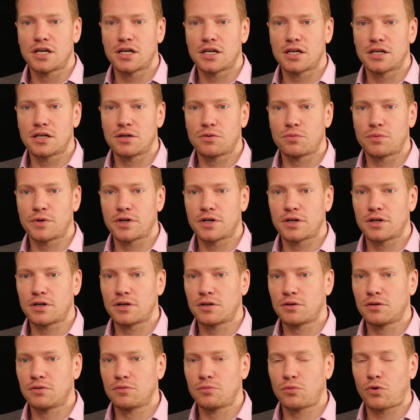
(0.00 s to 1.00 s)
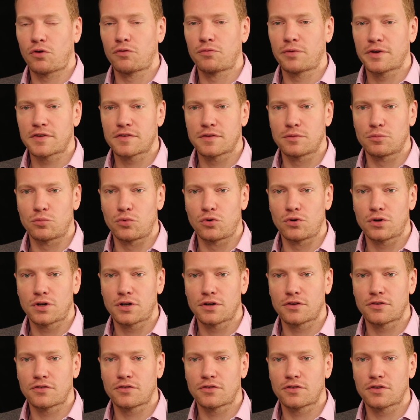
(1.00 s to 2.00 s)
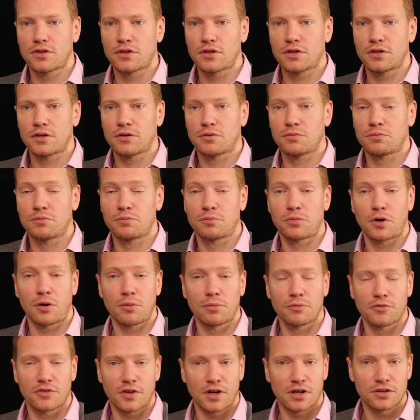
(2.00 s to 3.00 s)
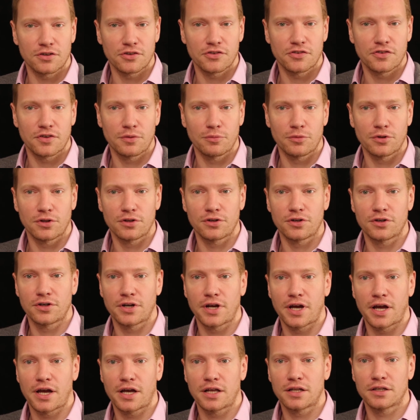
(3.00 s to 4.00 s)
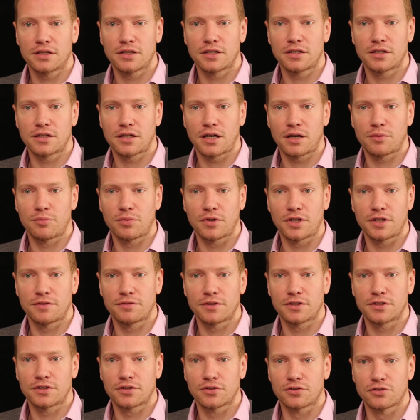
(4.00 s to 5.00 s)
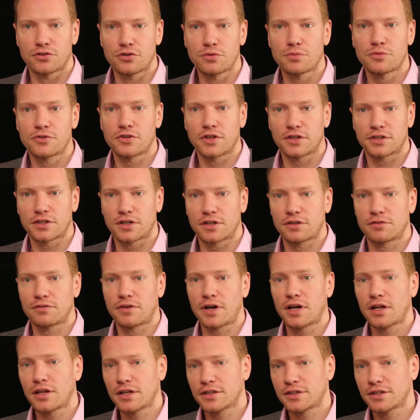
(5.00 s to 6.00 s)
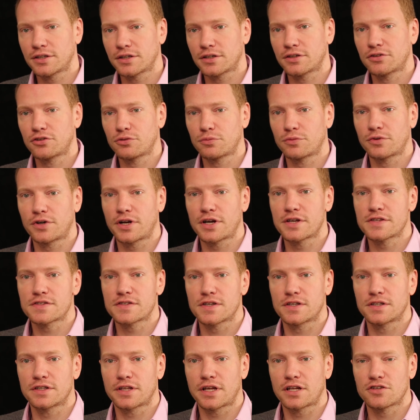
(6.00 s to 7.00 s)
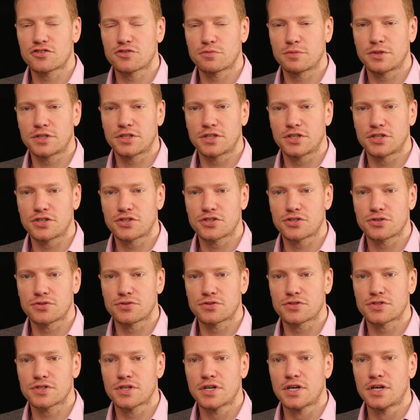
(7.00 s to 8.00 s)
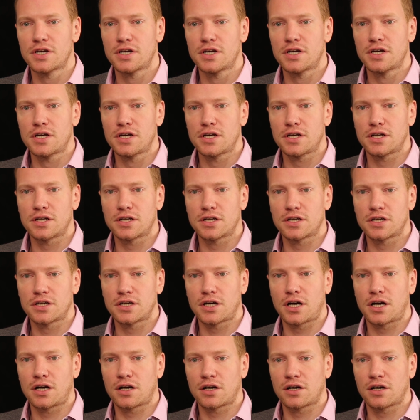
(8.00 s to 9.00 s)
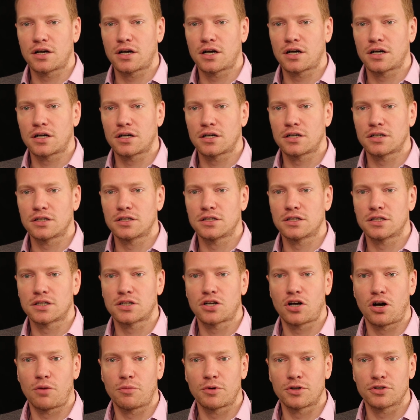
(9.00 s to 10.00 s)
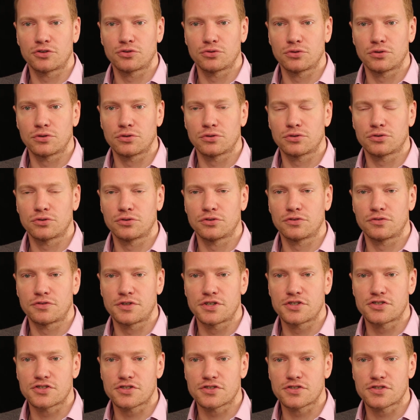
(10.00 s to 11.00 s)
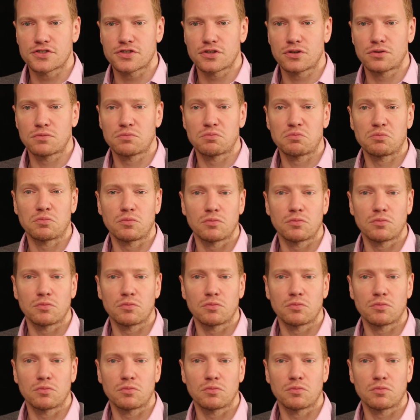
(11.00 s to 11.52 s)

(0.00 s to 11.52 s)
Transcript: uh, where, uh, of Western Balkans, uh, problems are similar, and uh, I believe that the groups that are violating human rights and LGBT issues uh, are, are uh, common to, to the region. So